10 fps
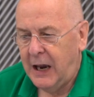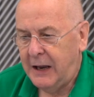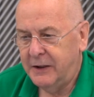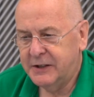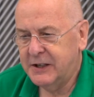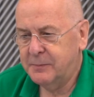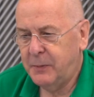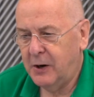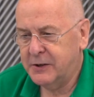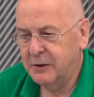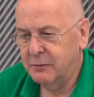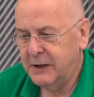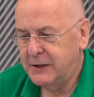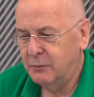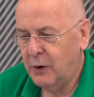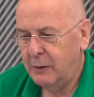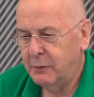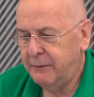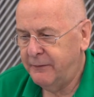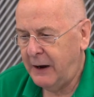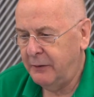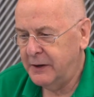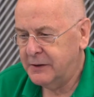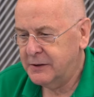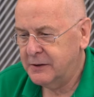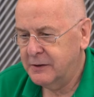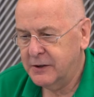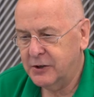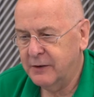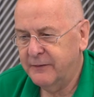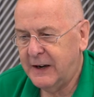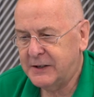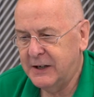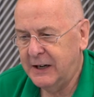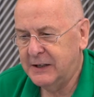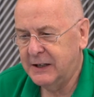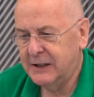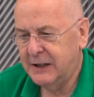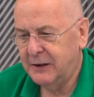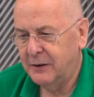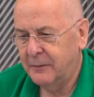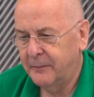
And this is part of the reason why we found this such a fascinating deal.